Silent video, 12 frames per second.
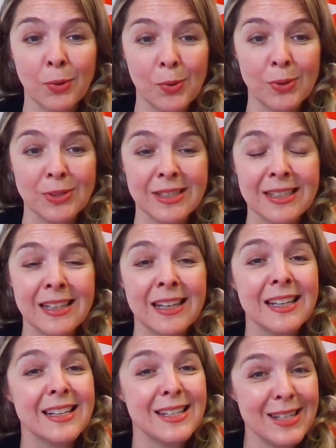Goals,
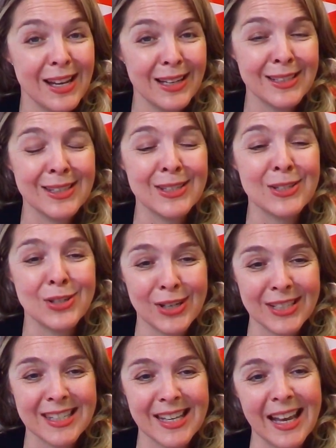does
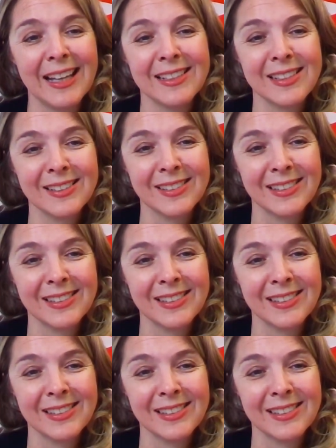just that.